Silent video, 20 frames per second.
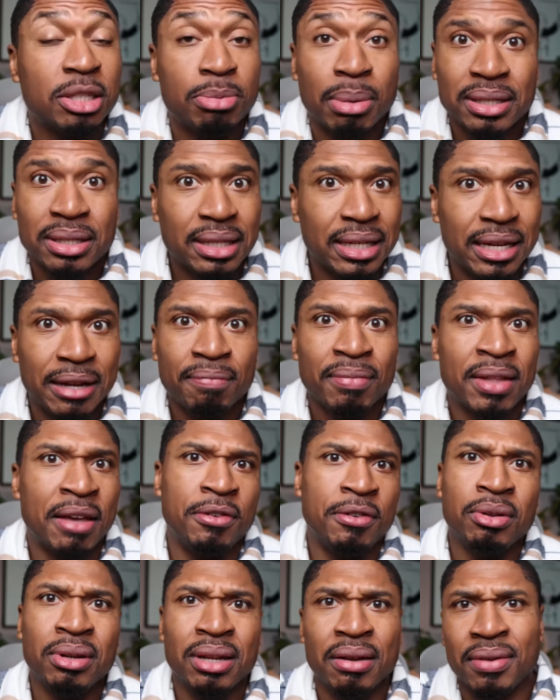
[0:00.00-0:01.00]
especially
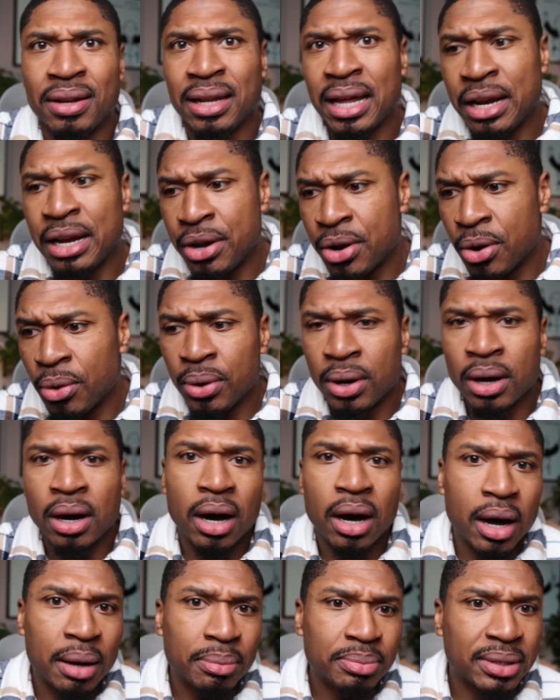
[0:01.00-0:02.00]
if you live in like
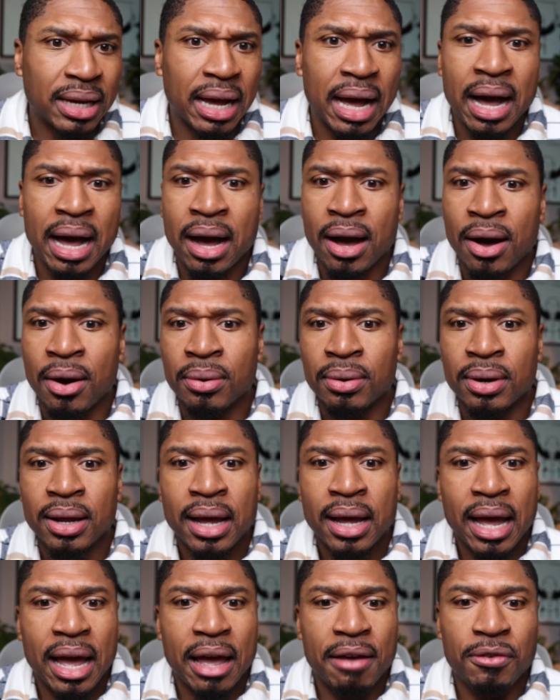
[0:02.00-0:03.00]
Noda Uptown,
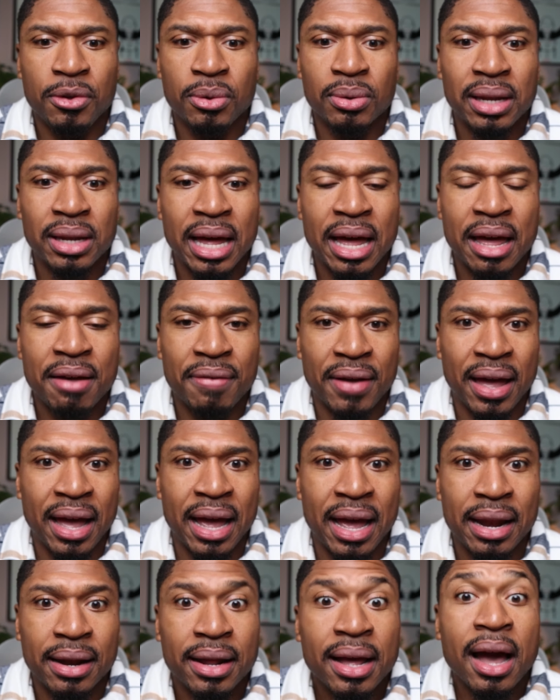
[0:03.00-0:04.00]
if you live
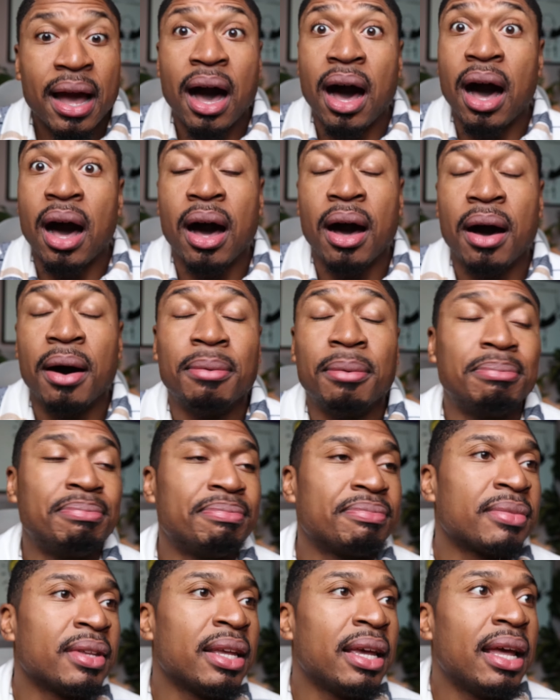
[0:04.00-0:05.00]
in um,
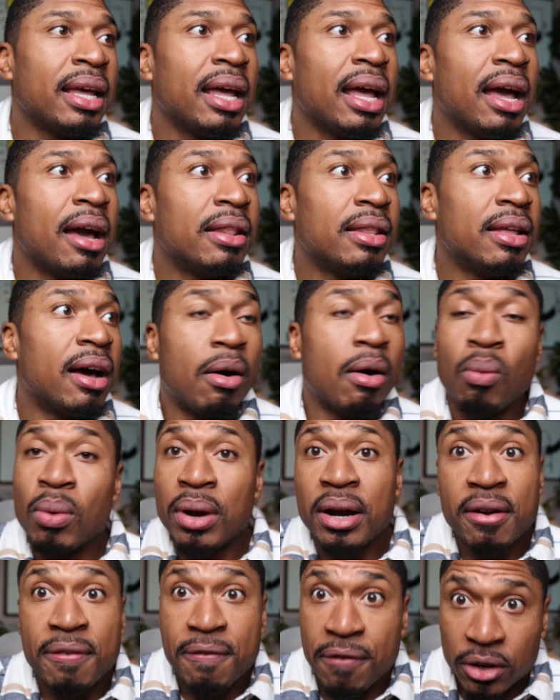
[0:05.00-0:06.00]
uh,
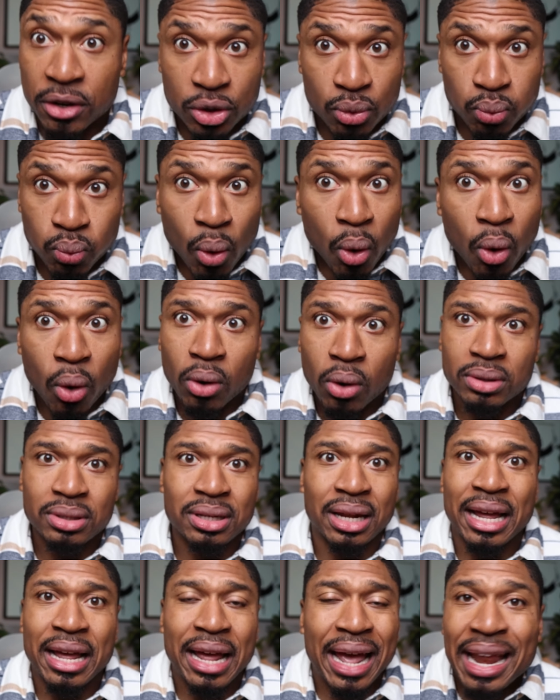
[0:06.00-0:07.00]
one of the first
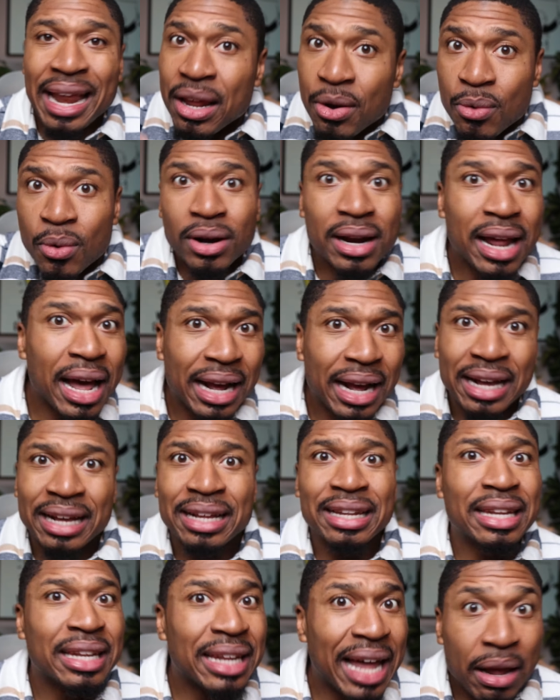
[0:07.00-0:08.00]
wards, like anywhere that
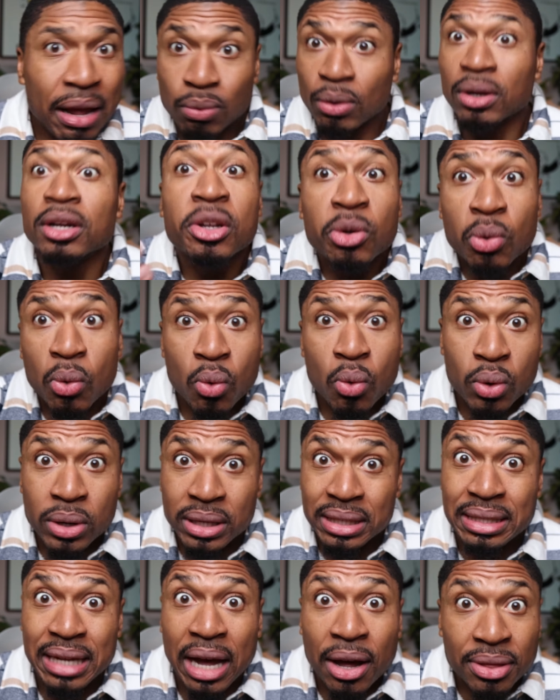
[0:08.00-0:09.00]
light, the, ooh,
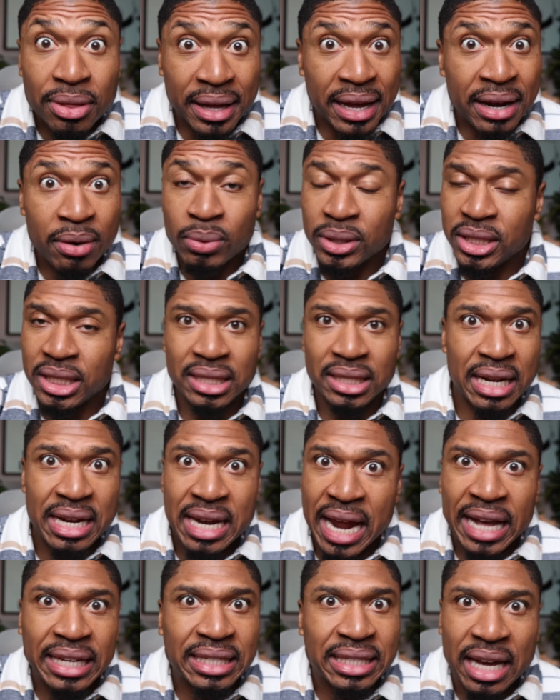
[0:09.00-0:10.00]
the South End, which is a
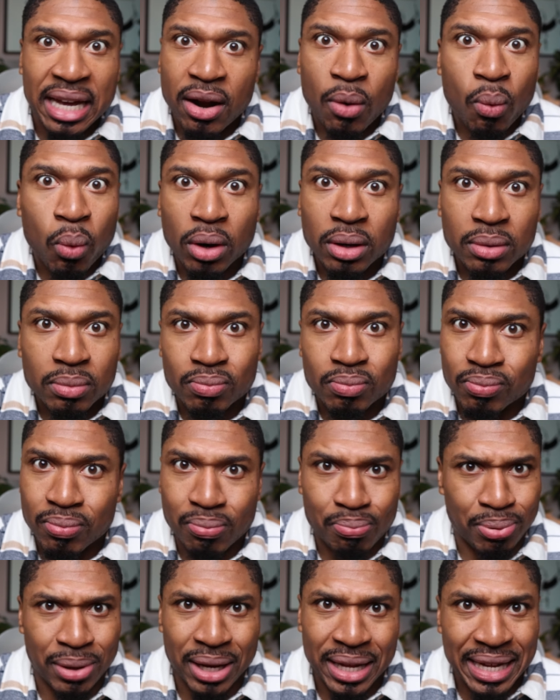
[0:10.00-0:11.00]
nice kind of work
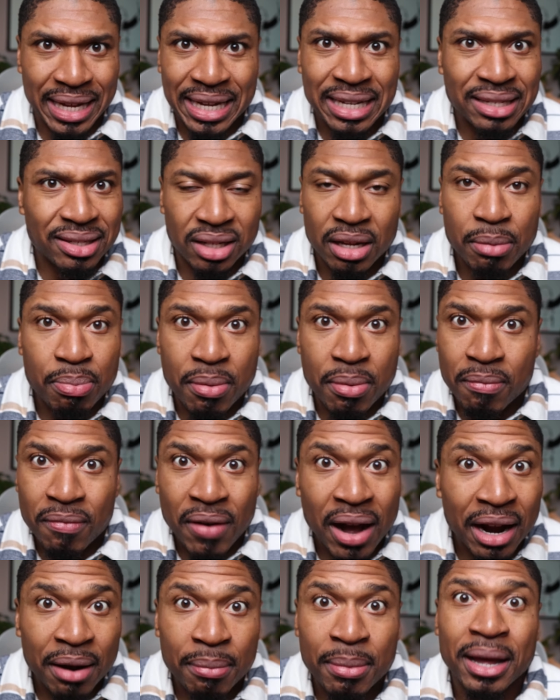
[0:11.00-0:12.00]
play, eat, sleep
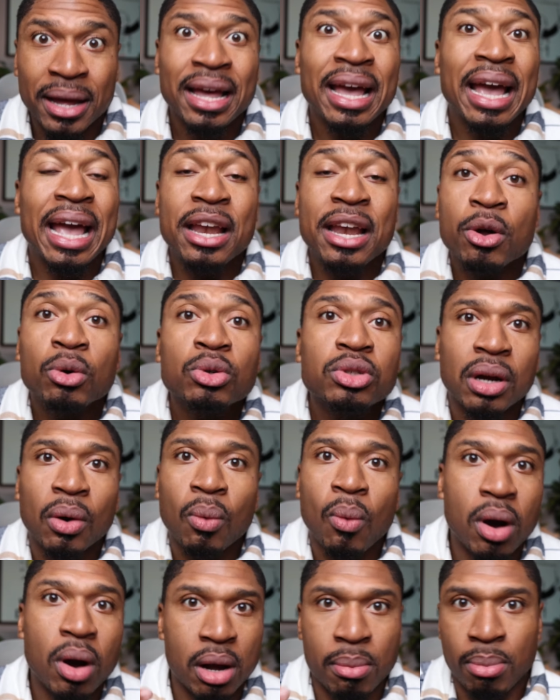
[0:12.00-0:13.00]
environment. And those
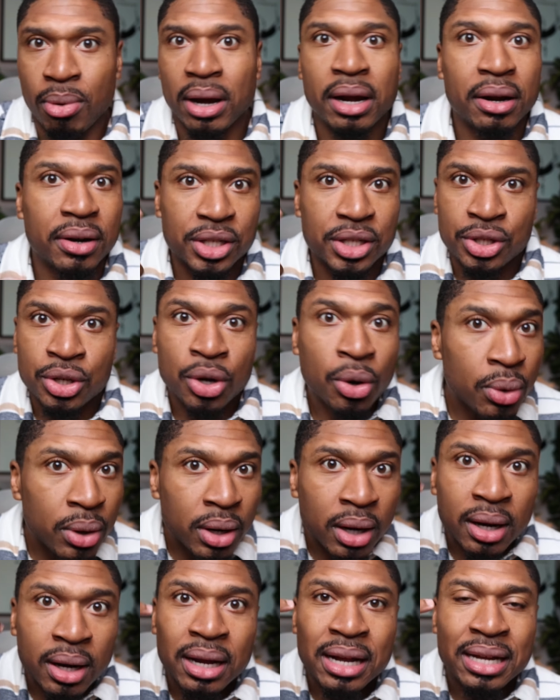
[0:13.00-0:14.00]
are walkable areas,
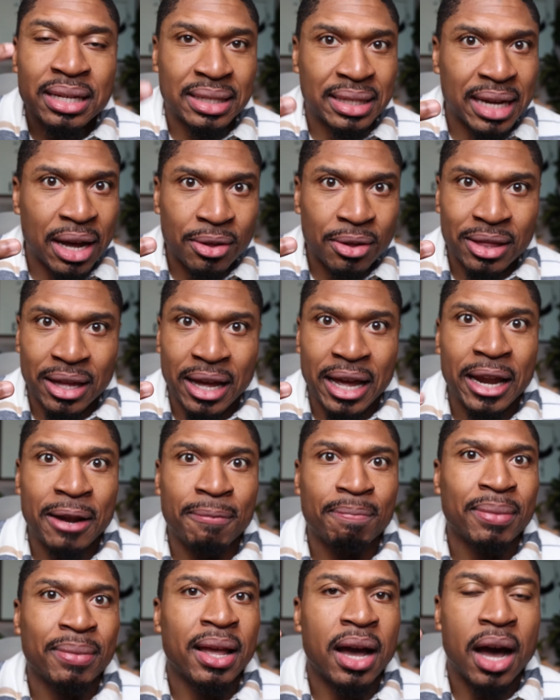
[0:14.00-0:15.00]
Noda, South
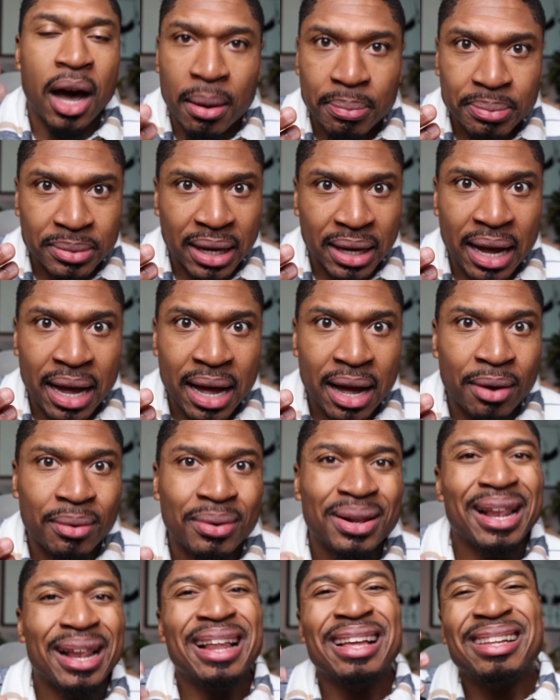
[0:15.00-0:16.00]
End,
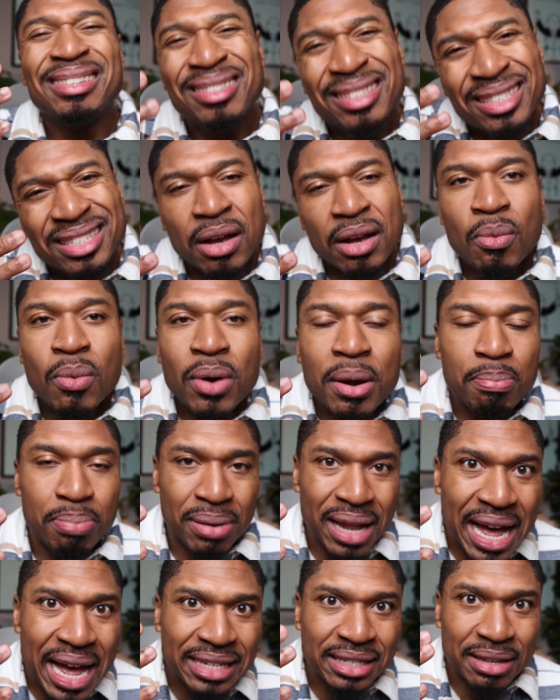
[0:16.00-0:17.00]
Uptown, somewhat
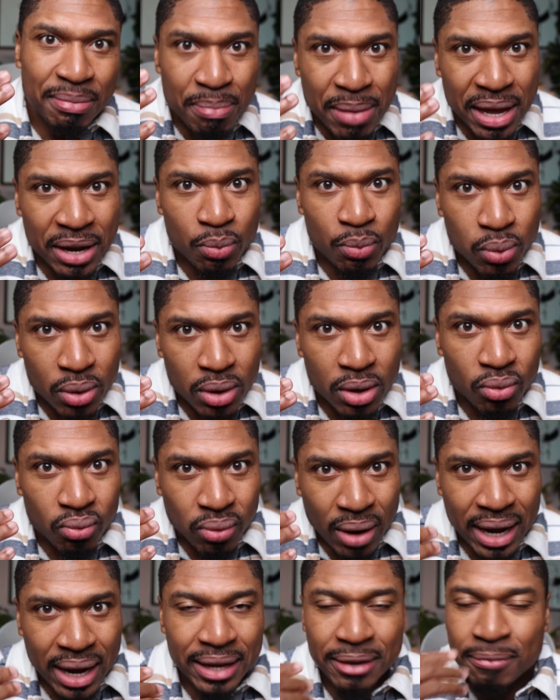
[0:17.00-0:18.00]
Plaza
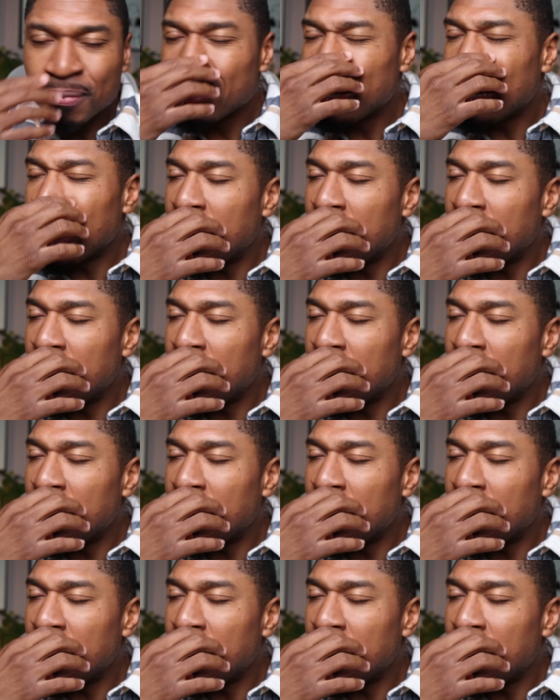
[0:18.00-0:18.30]
Midwood, right?